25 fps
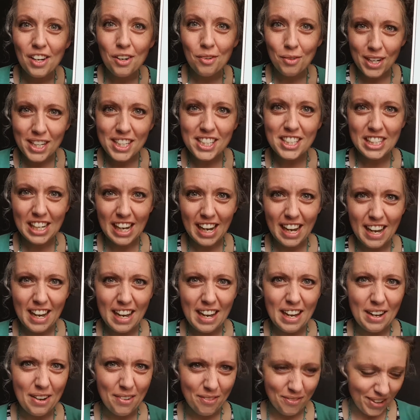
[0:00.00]
Great
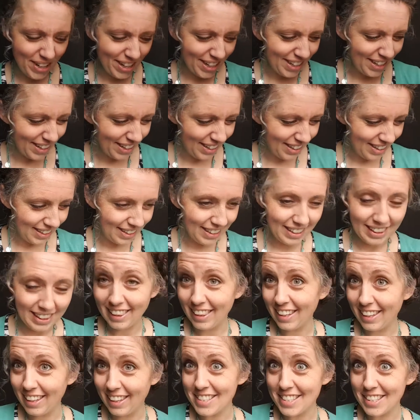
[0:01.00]
job.
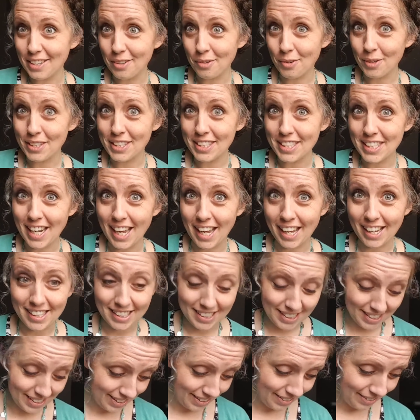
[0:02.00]
Let's see what's
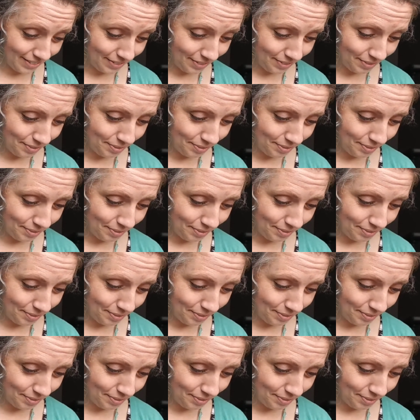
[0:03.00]
next.